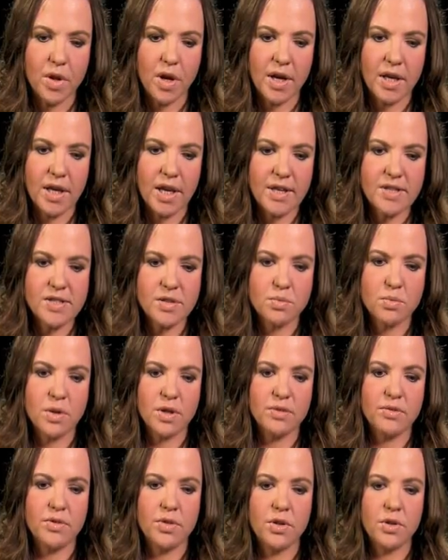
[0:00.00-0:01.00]
I guess
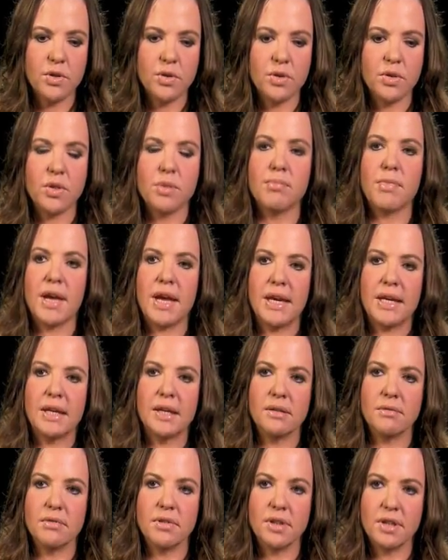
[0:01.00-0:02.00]
one of the
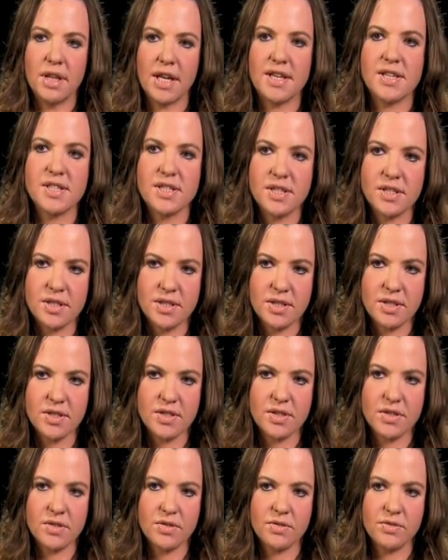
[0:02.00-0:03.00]
main
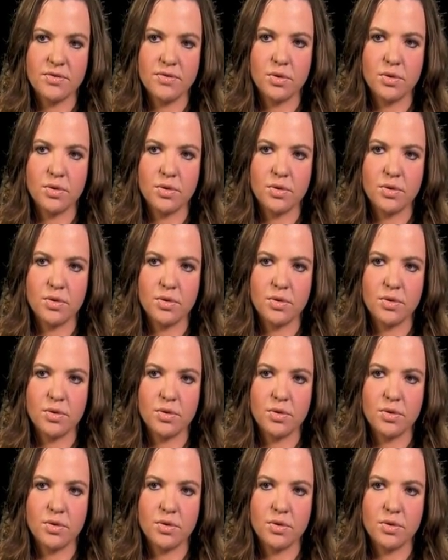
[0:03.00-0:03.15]
lessons